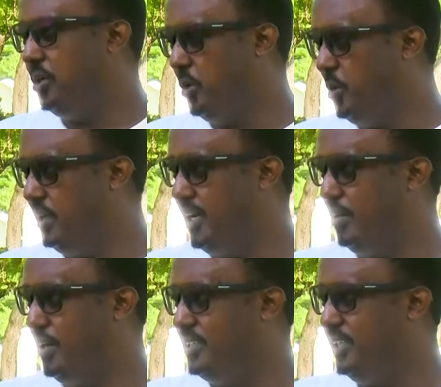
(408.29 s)
going
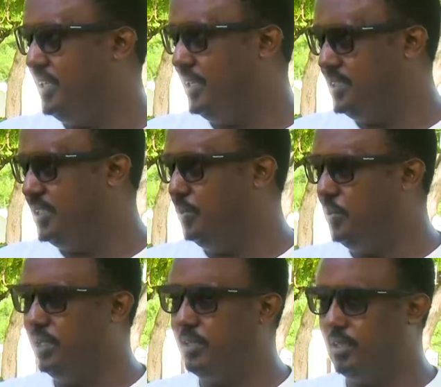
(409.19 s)
directly and deal
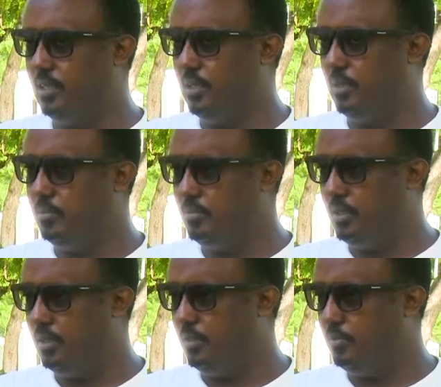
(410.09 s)
with
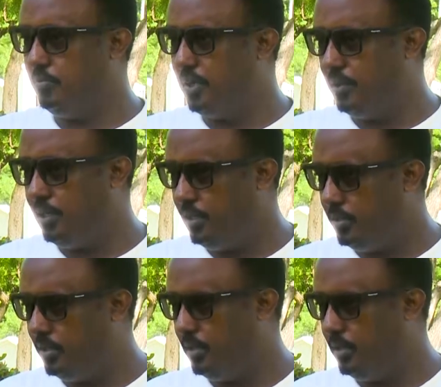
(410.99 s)
very